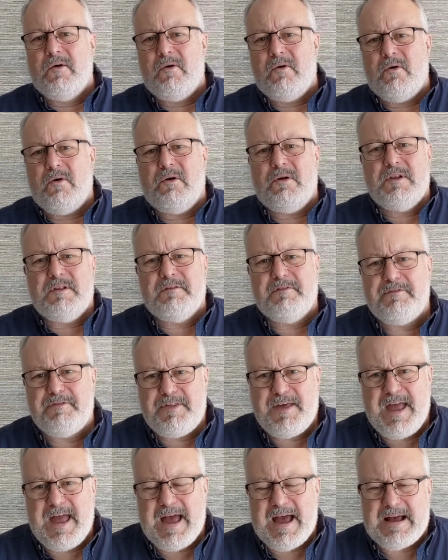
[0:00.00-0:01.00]
all of
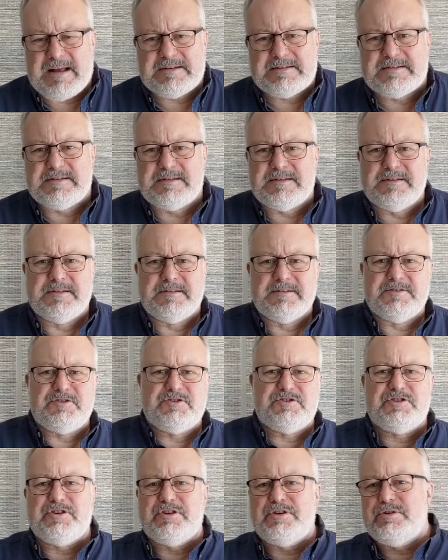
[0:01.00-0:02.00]
that
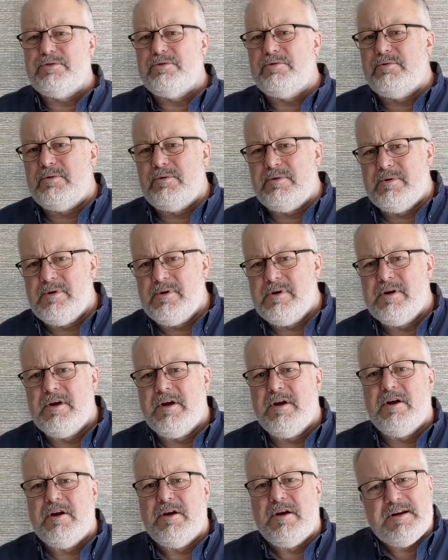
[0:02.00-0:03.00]
to
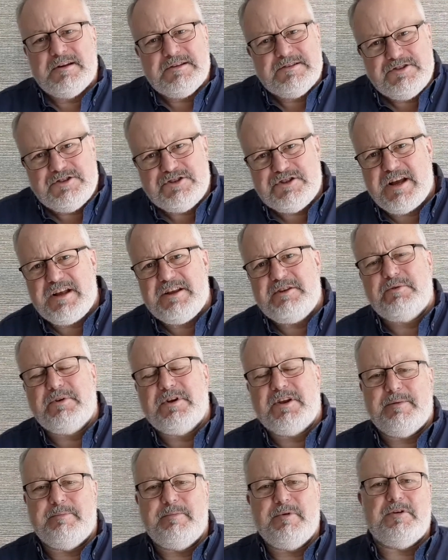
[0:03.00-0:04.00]
genuine
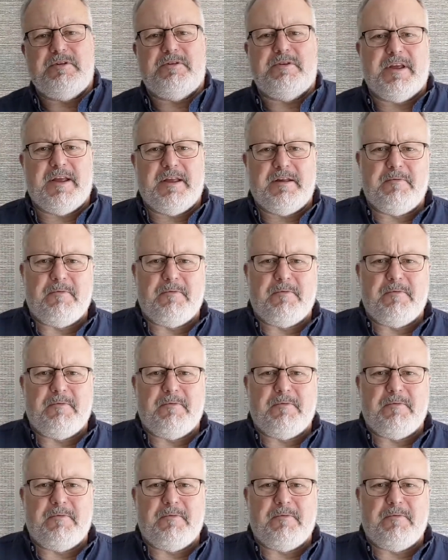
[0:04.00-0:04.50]
community?